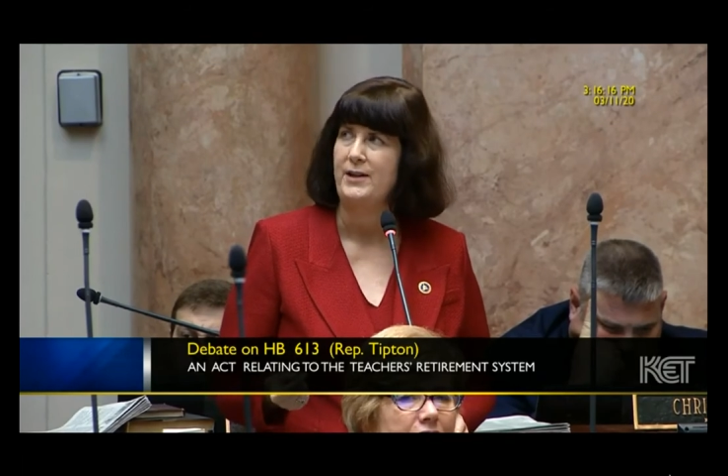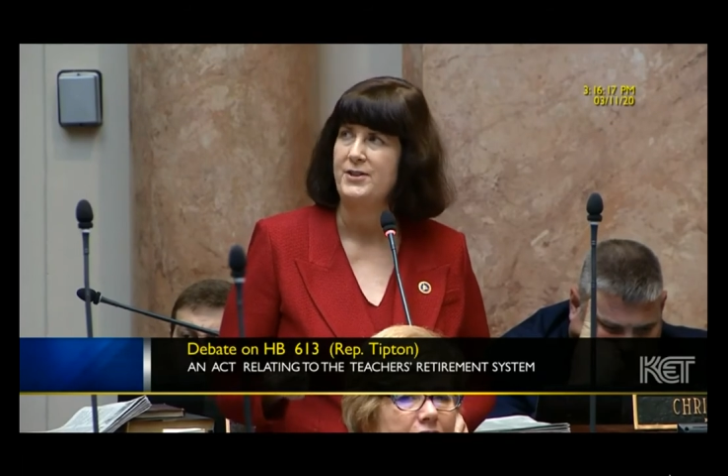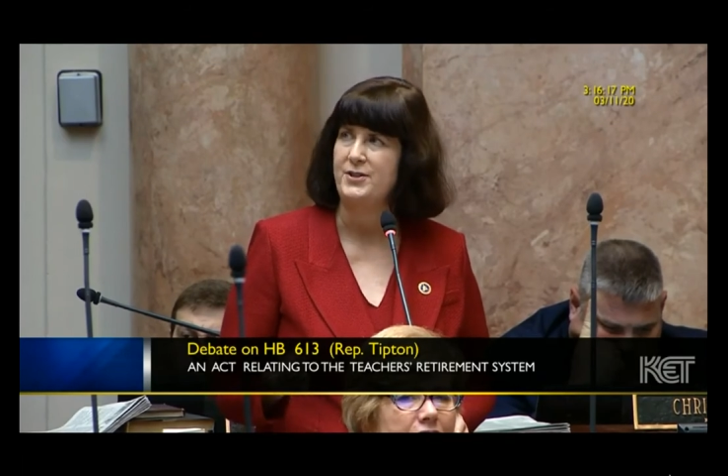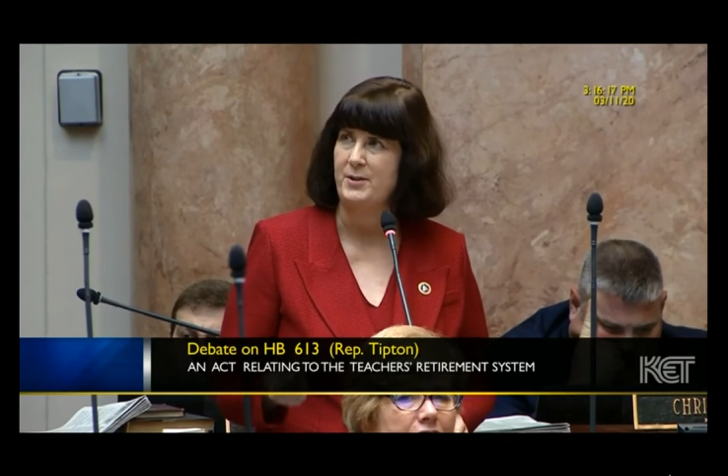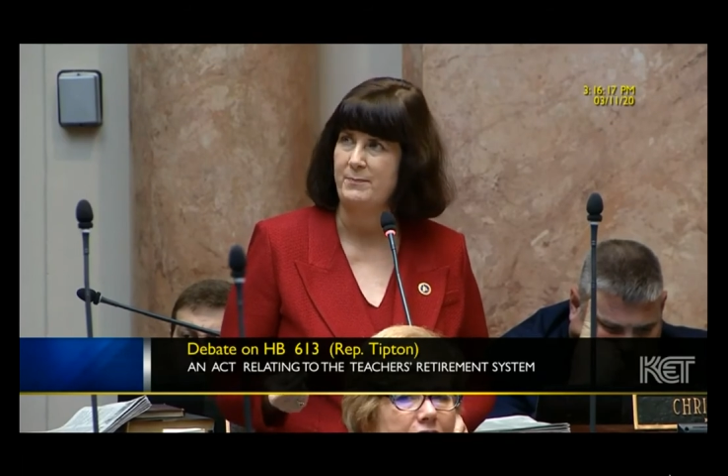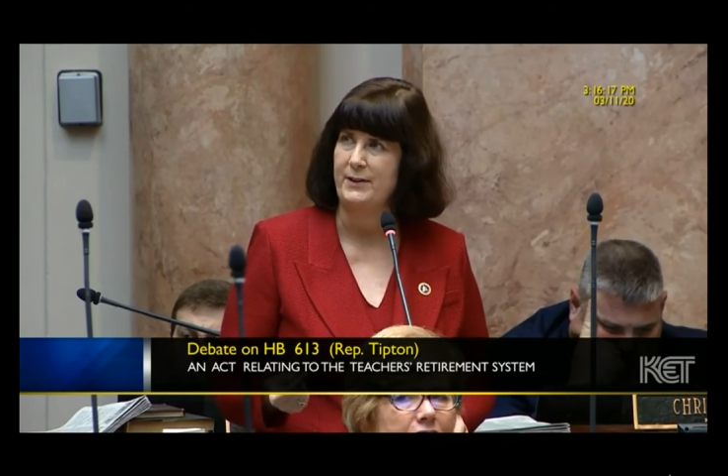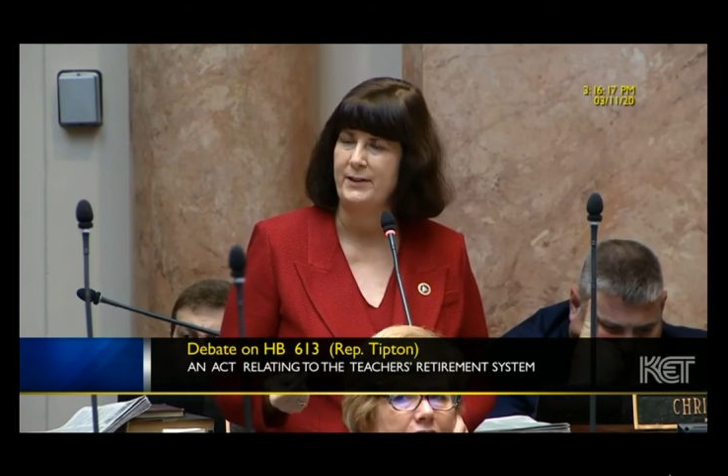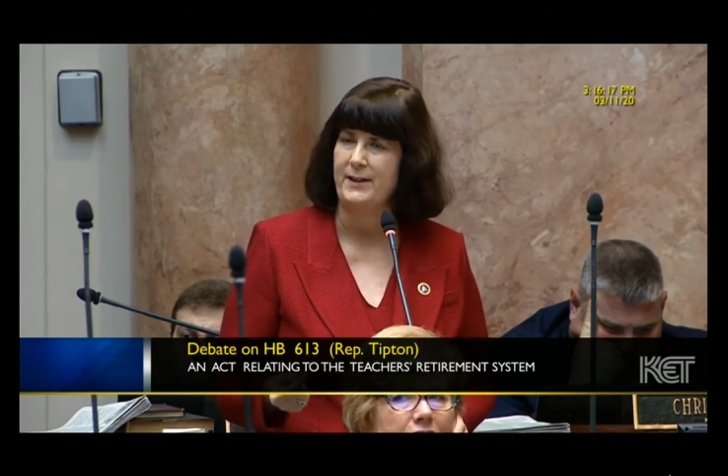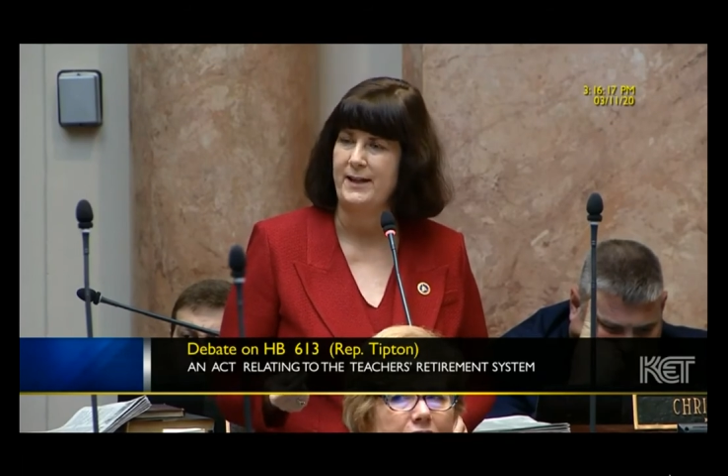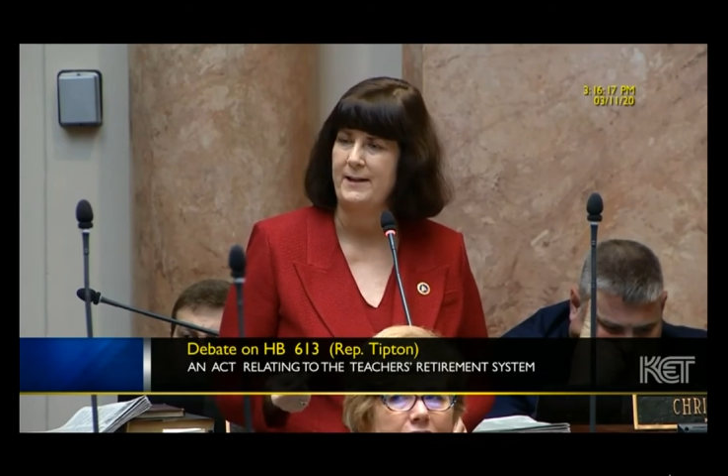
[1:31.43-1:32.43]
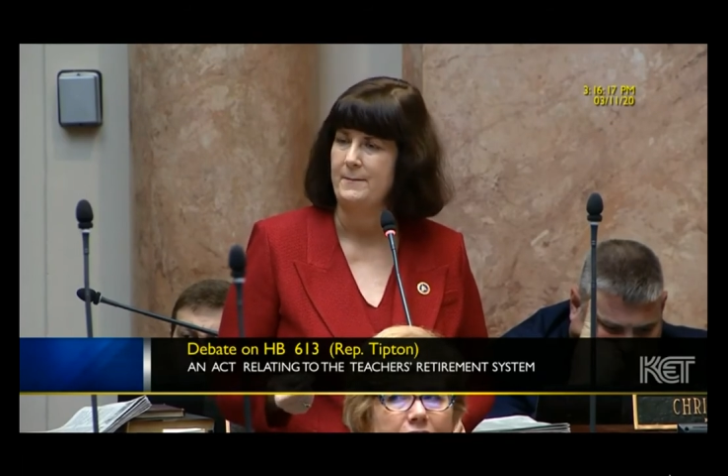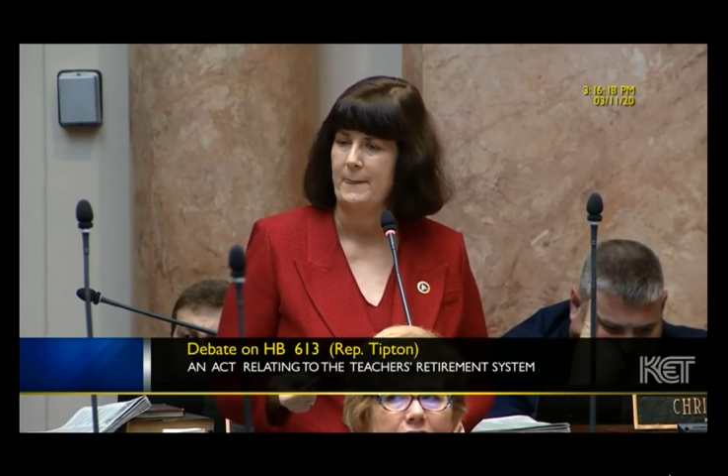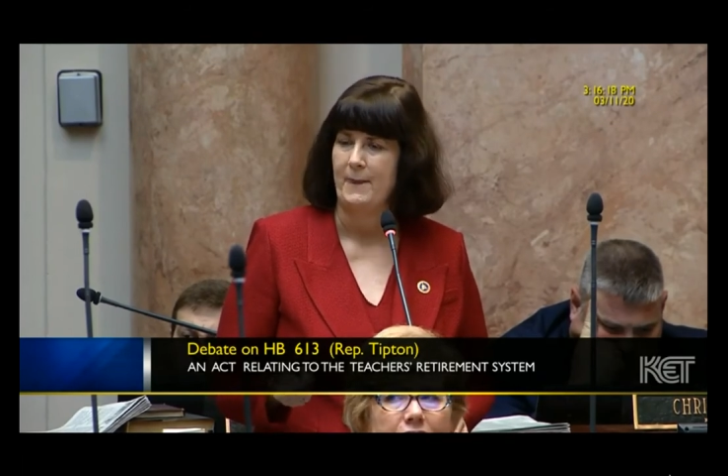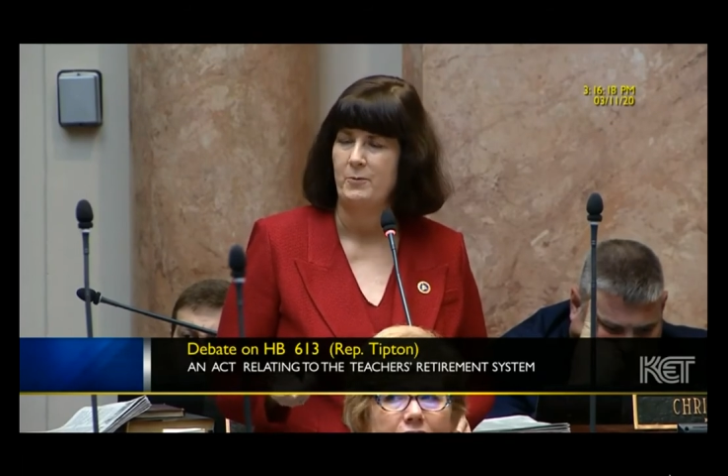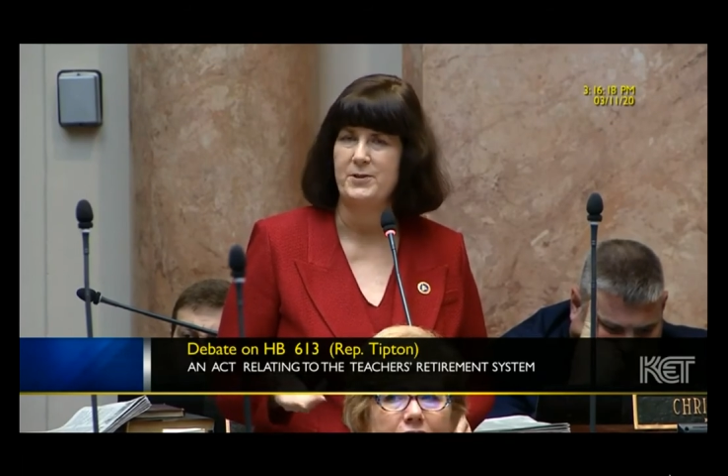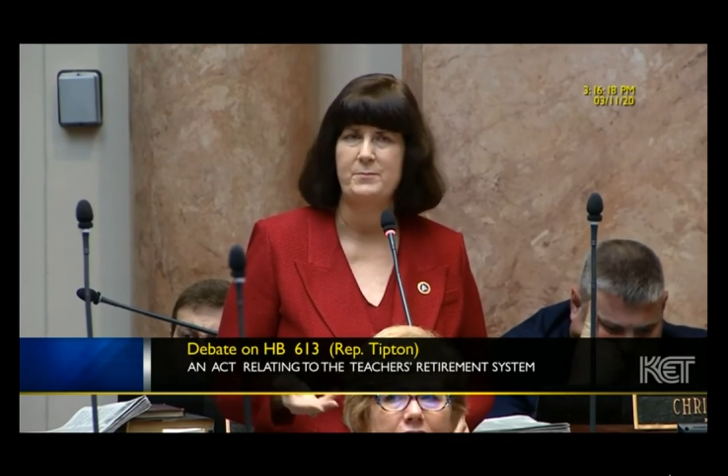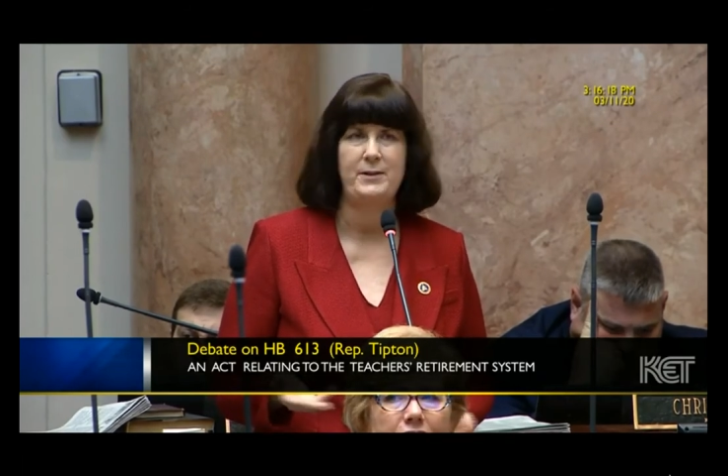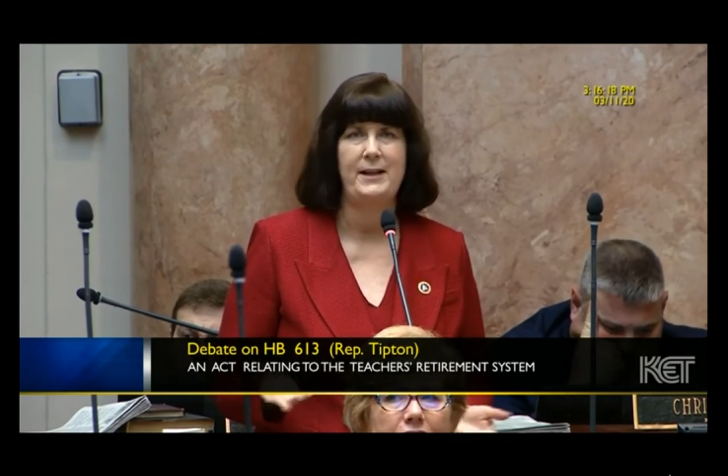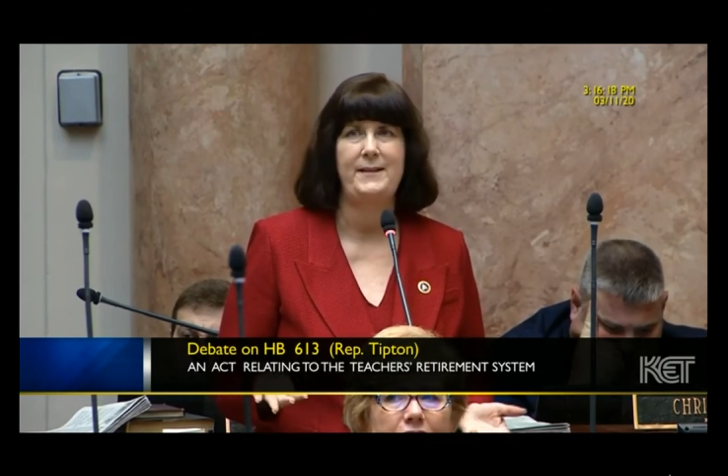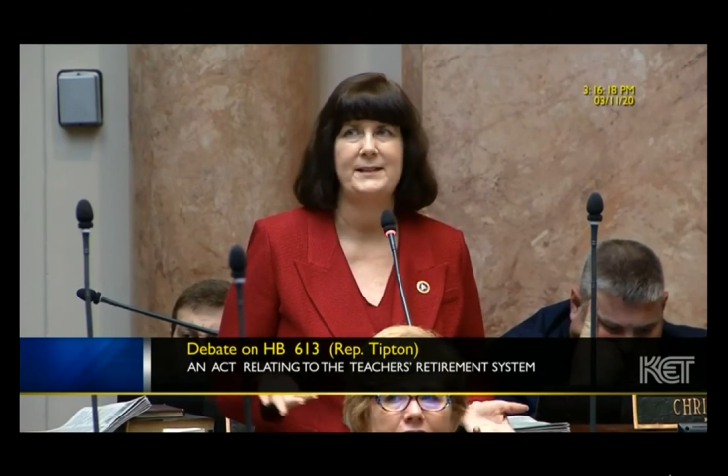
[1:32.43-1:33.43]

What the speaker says: stability was in play.